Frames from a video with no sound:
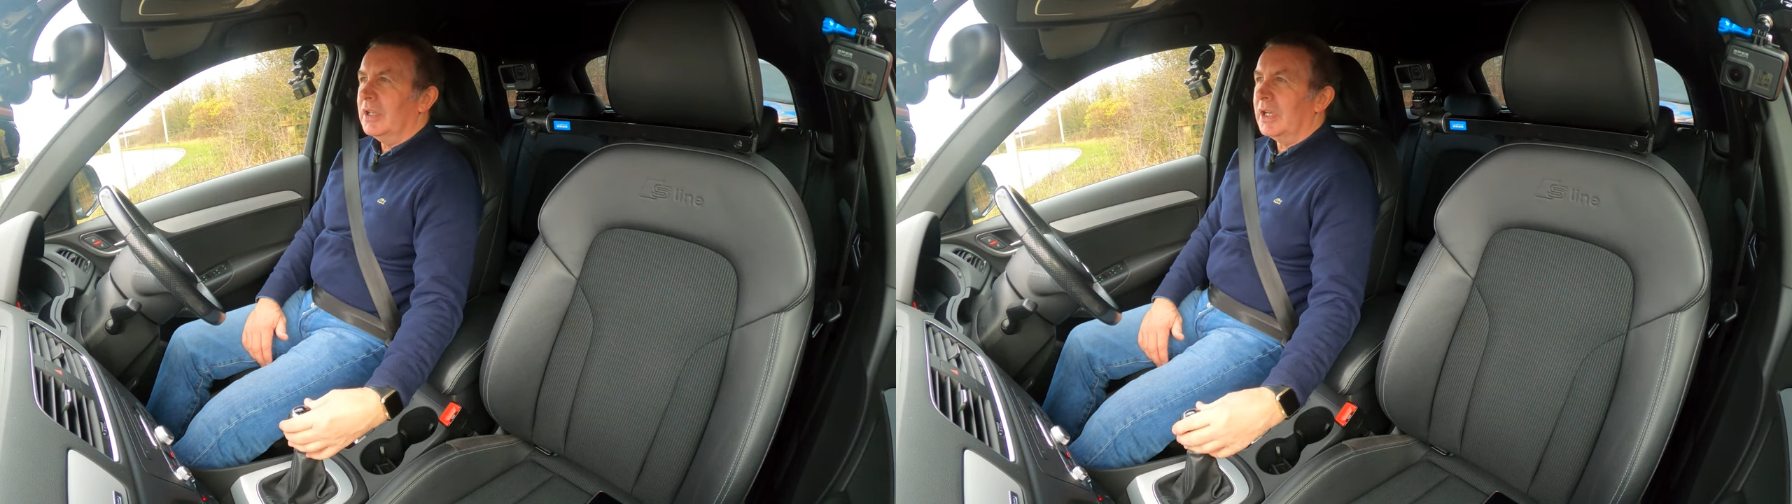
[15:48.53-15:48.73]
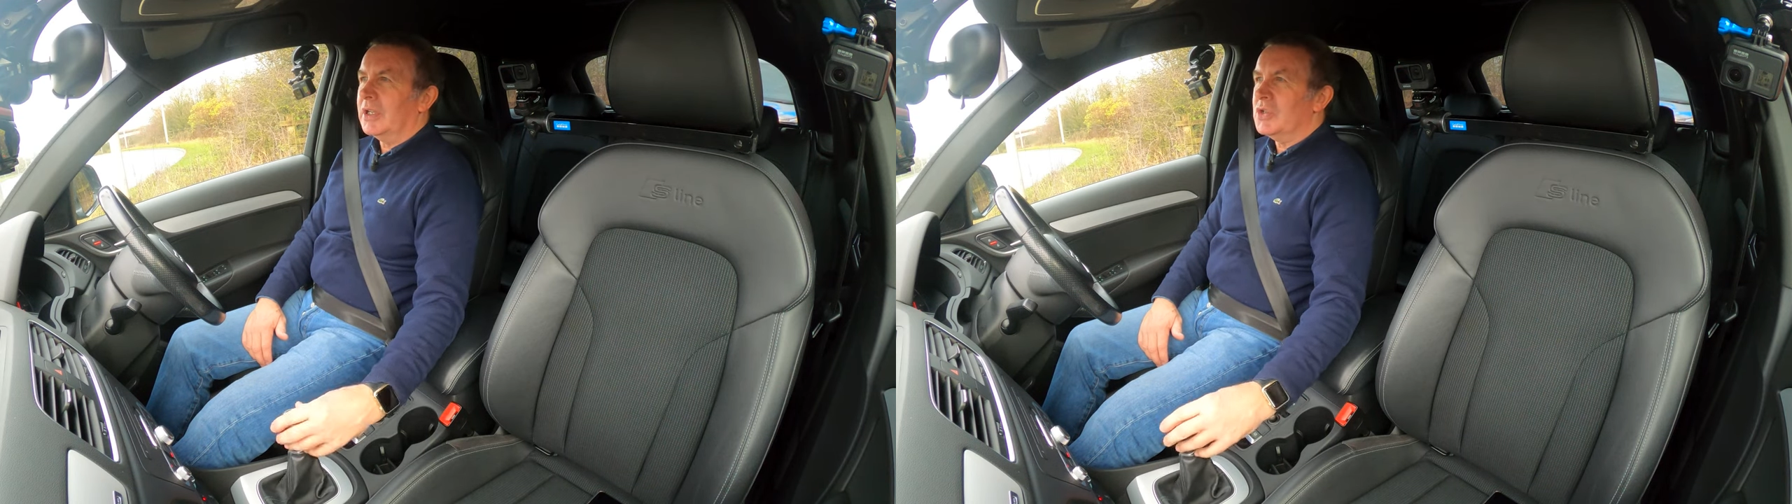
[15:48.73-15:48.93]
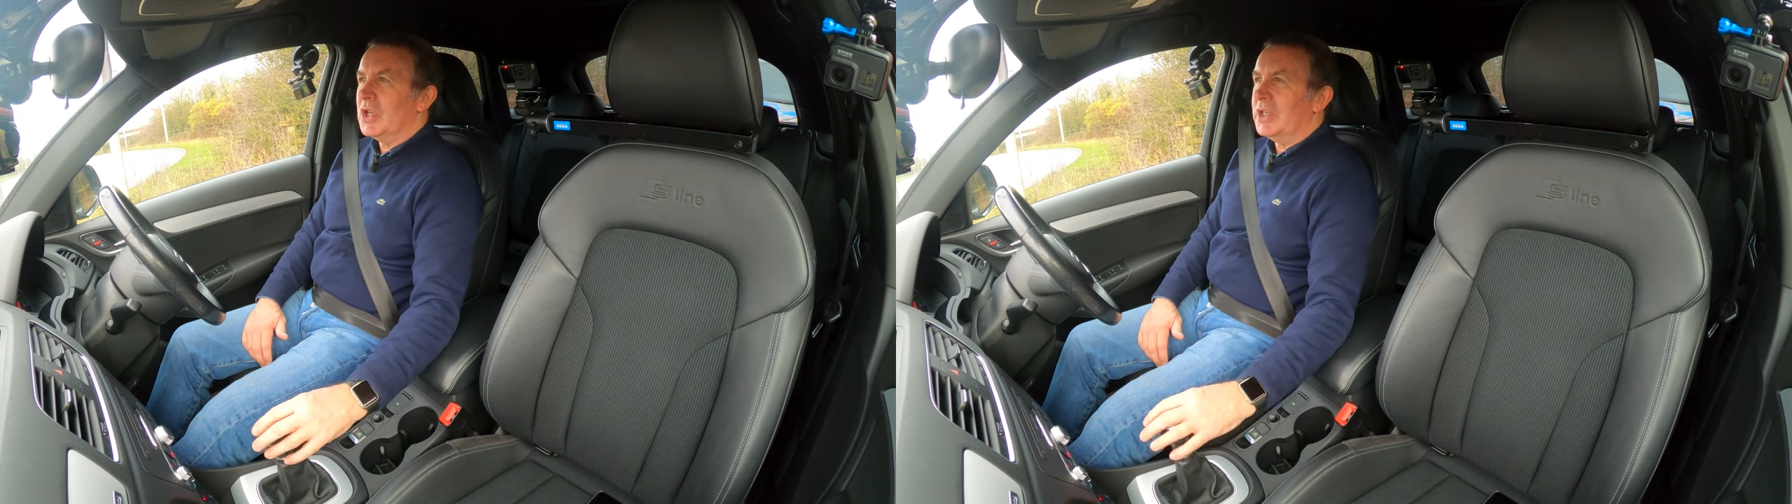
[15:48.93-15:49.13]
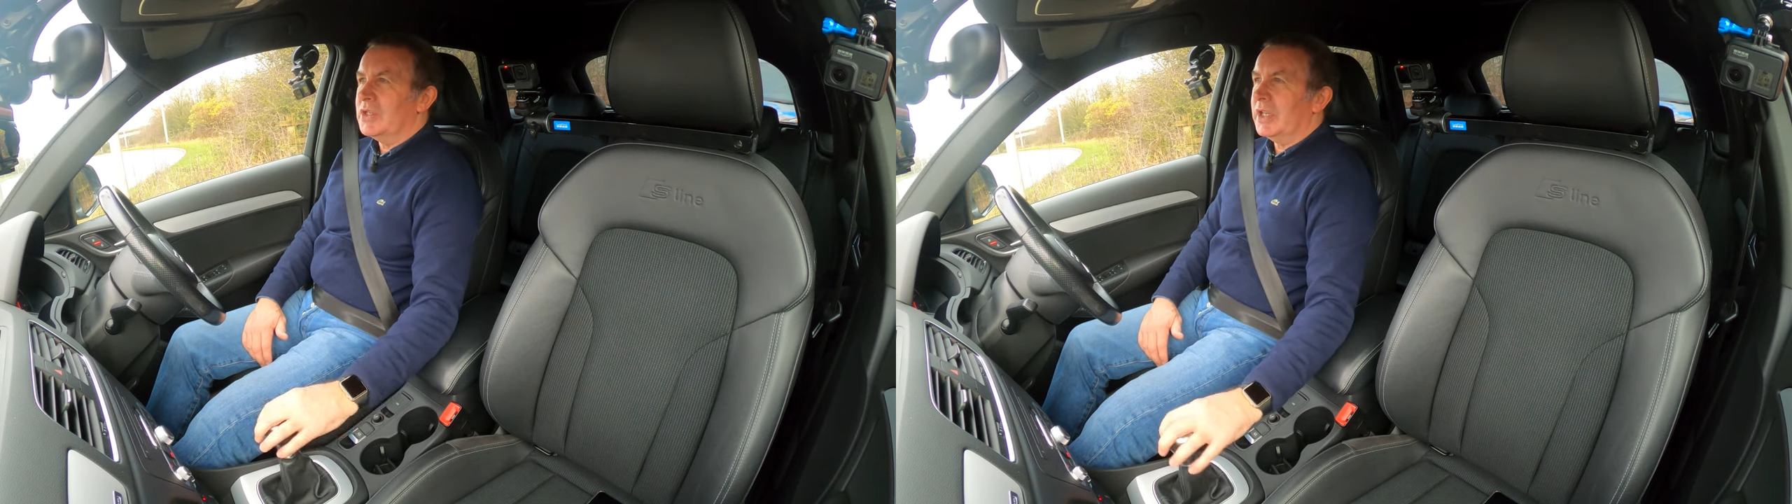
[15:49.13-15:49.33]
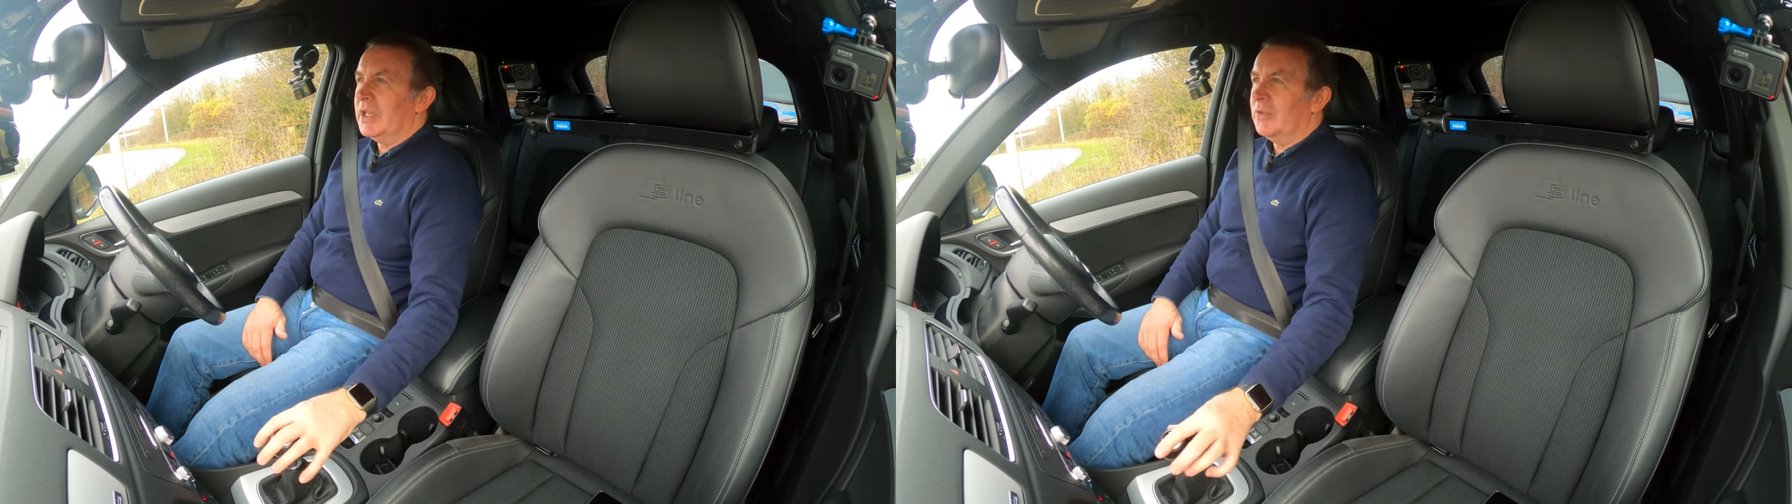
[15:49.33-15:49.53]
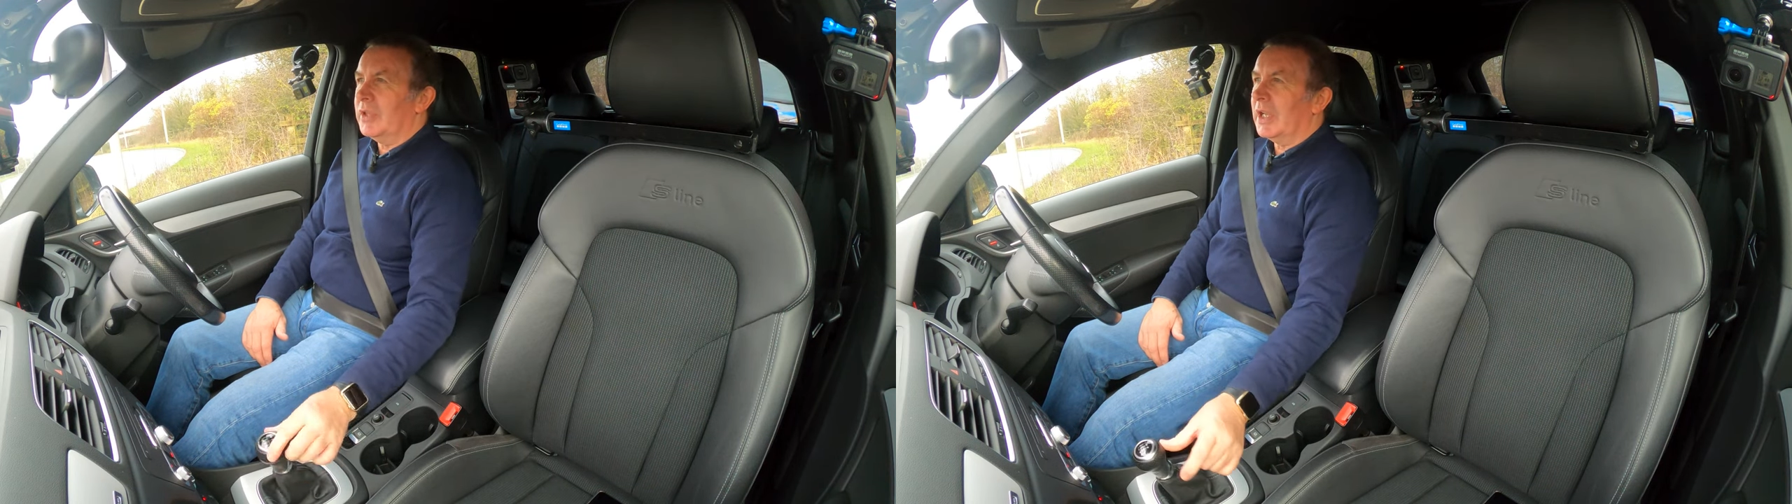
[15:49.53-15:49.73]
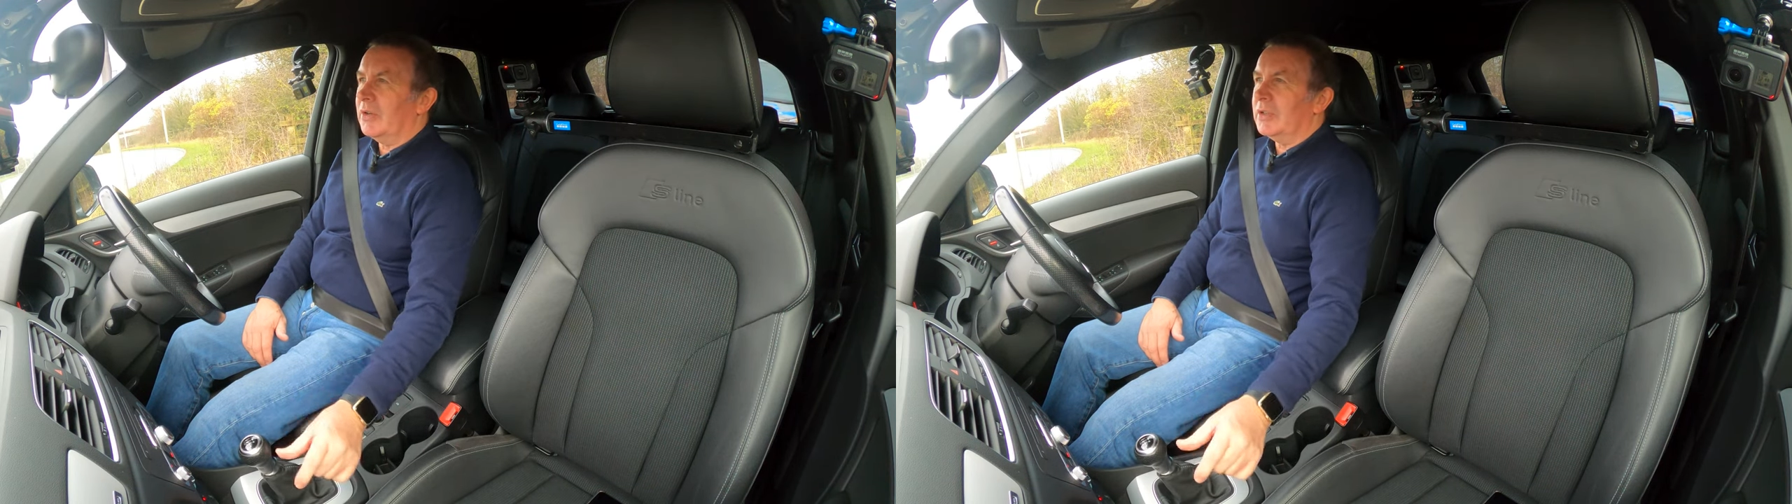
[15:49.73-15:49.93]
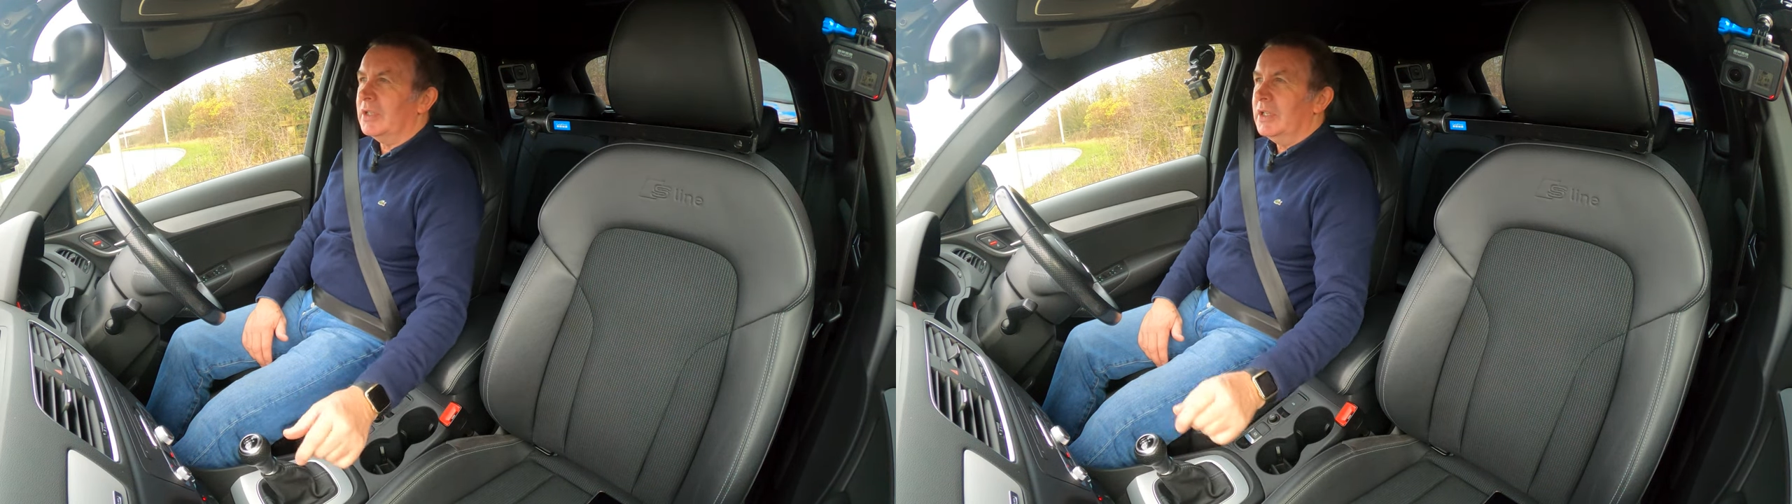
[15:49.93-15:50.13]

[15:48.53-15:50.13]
I can change gear without